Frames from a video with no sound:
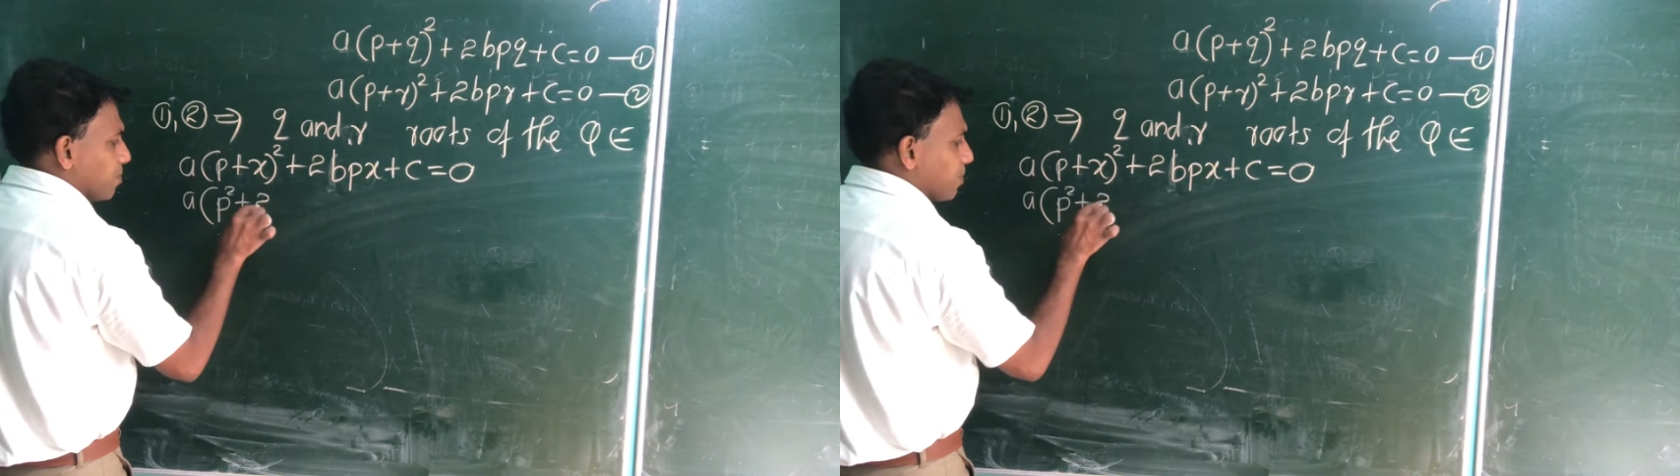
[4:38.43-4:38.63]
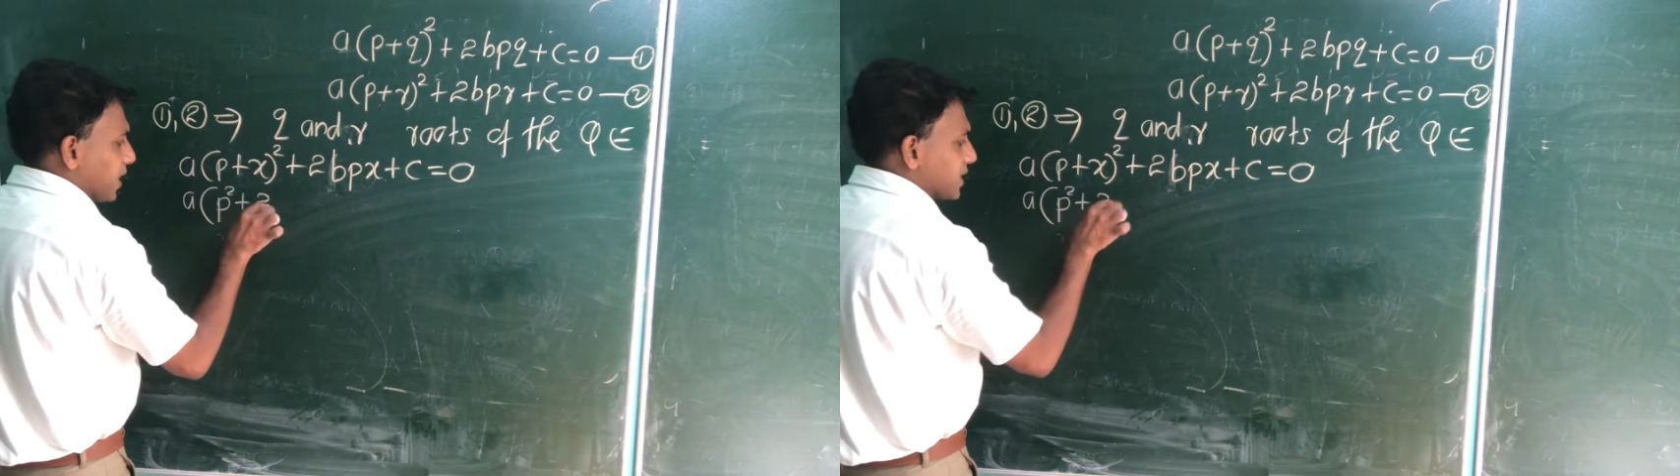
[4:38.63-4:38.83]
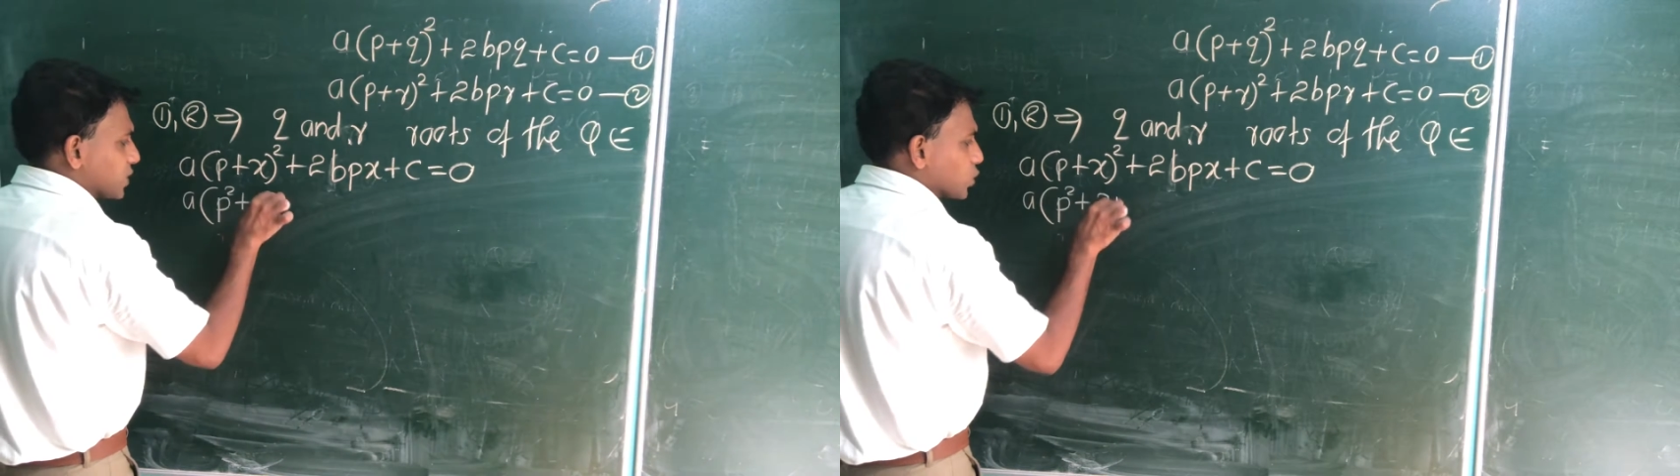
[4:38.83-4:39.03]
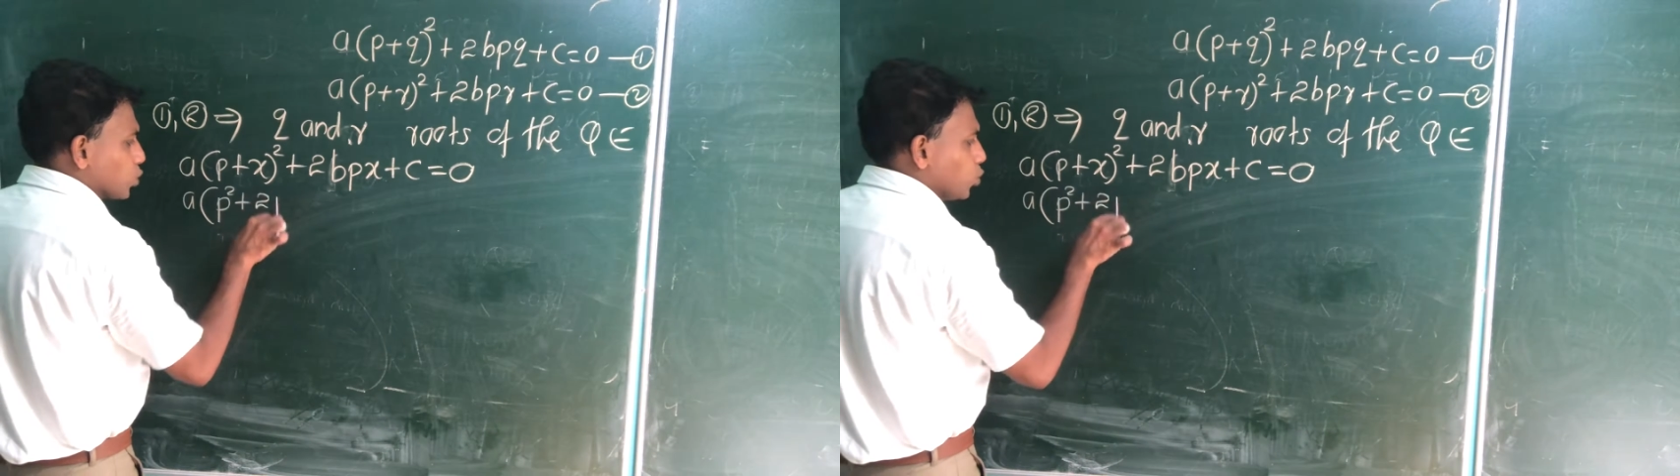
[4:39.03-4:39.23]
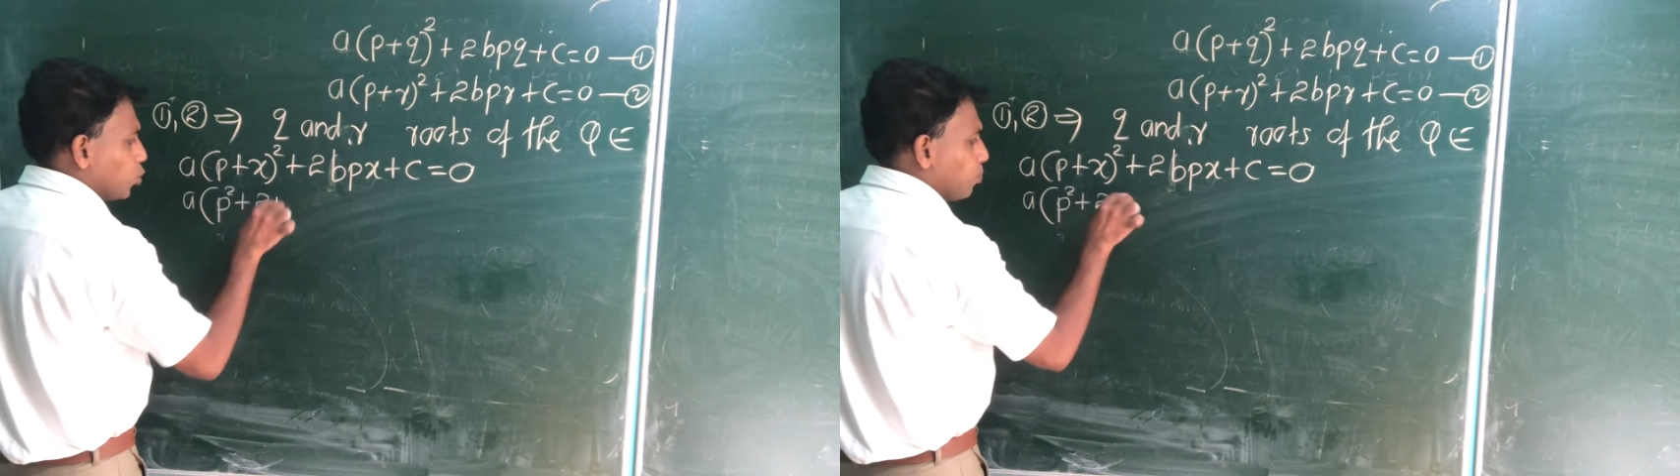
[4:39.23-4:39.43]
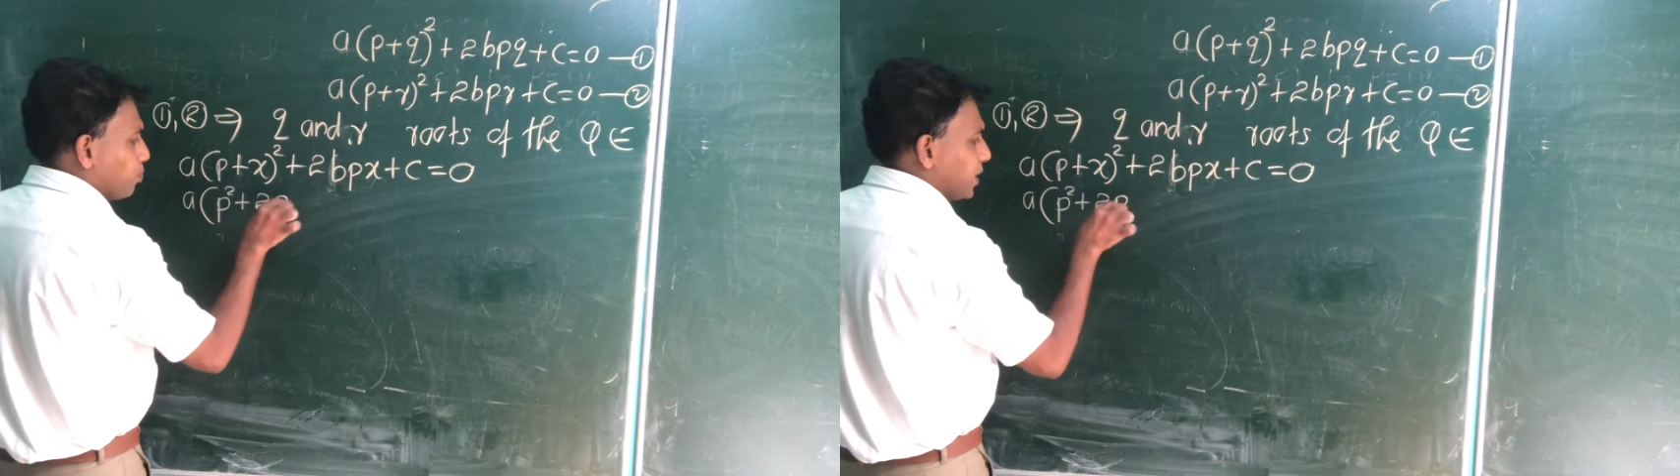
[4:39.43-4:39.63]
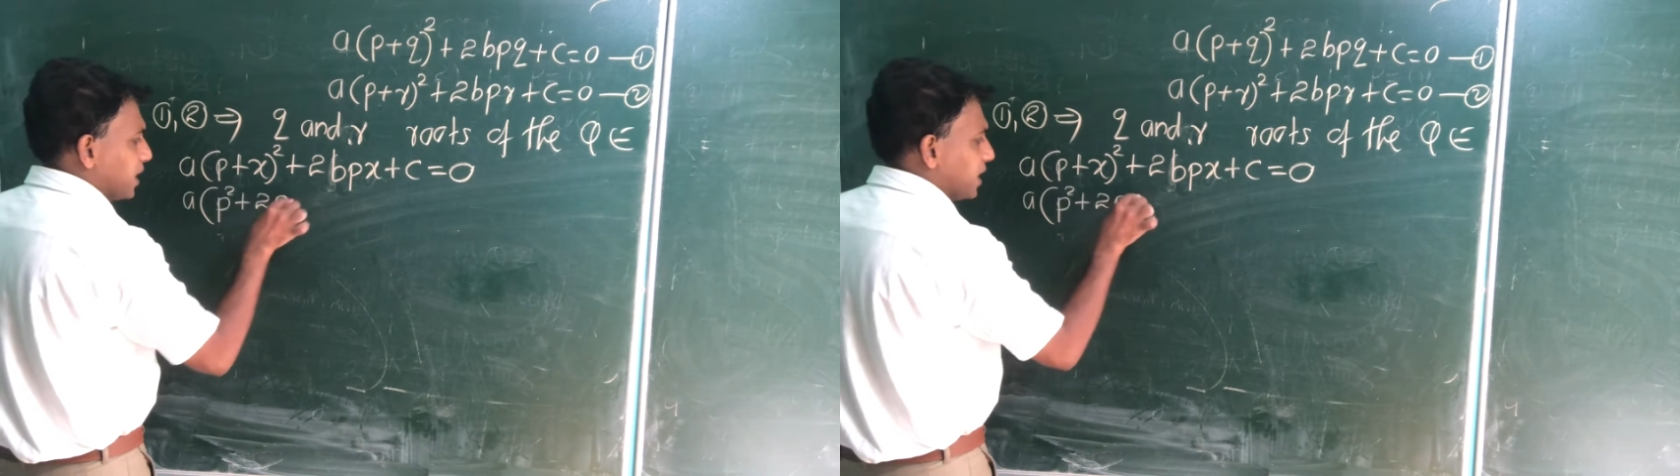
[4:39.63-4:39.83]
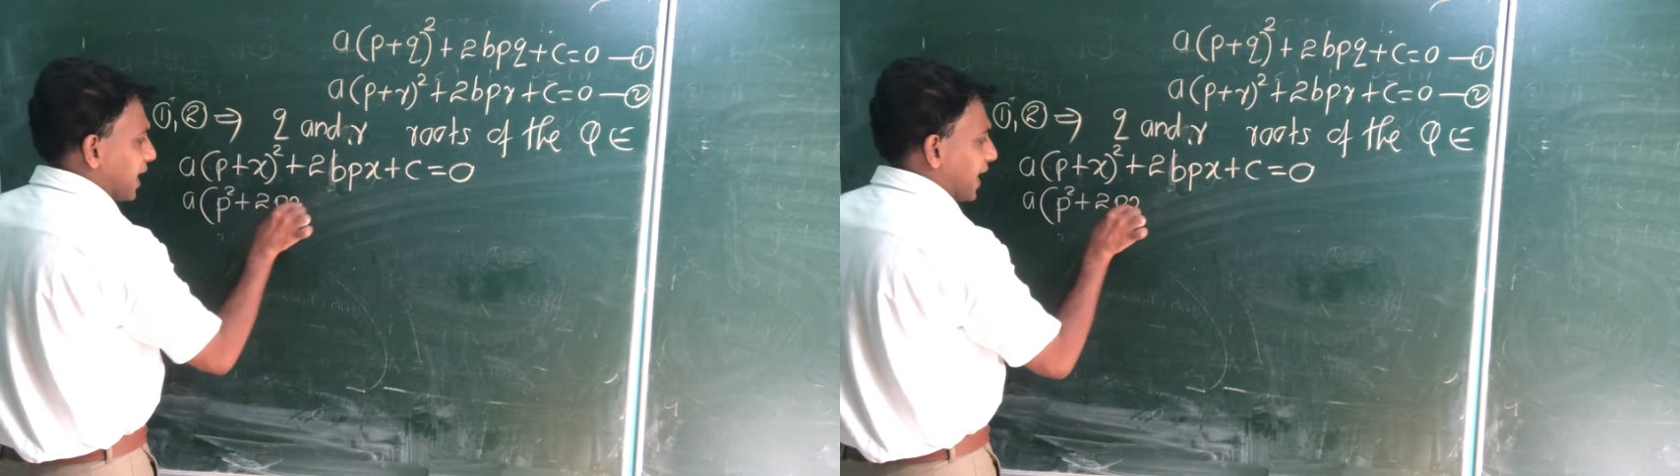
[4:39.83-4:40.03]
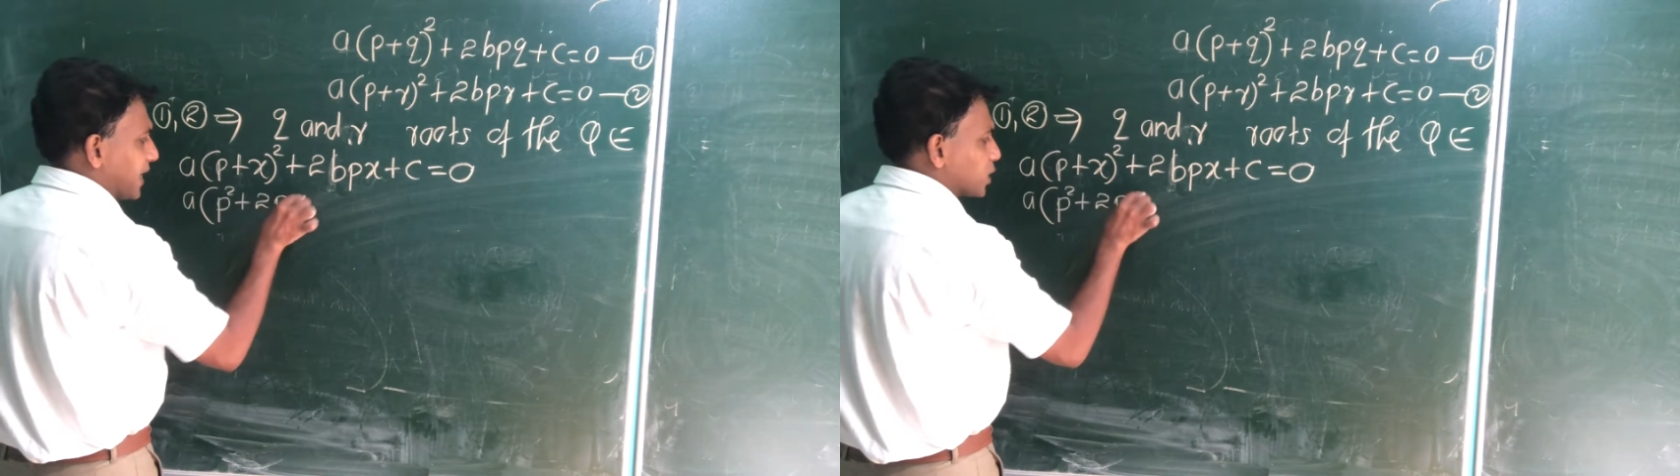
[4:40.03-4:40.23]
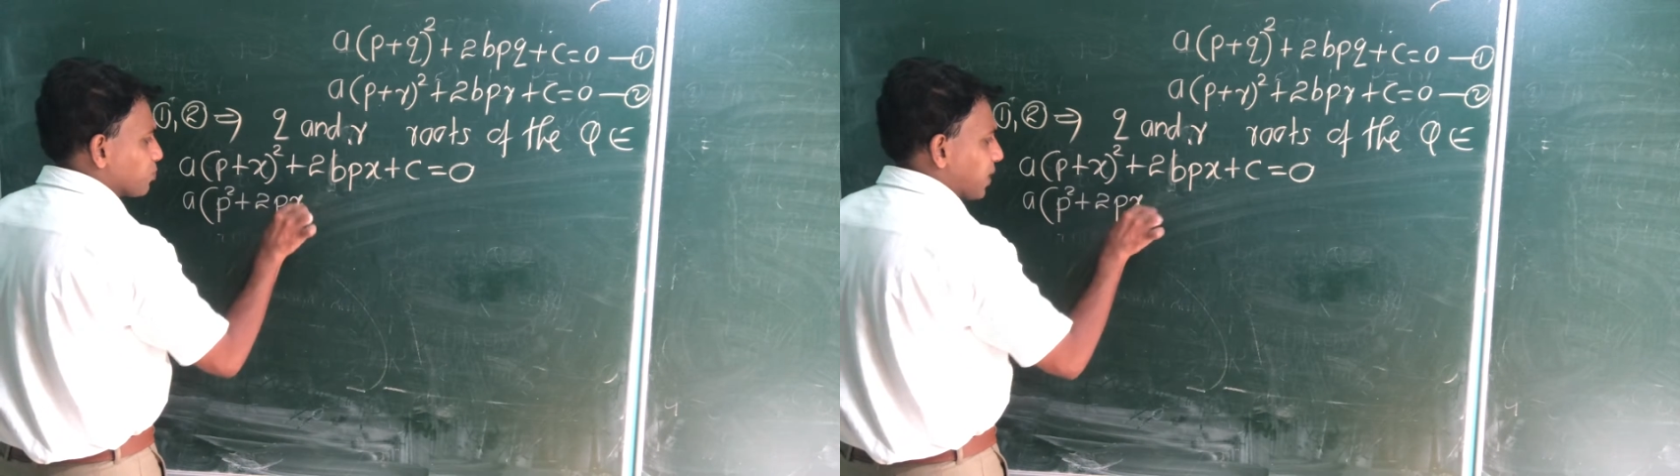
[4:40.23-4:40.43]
plus 2px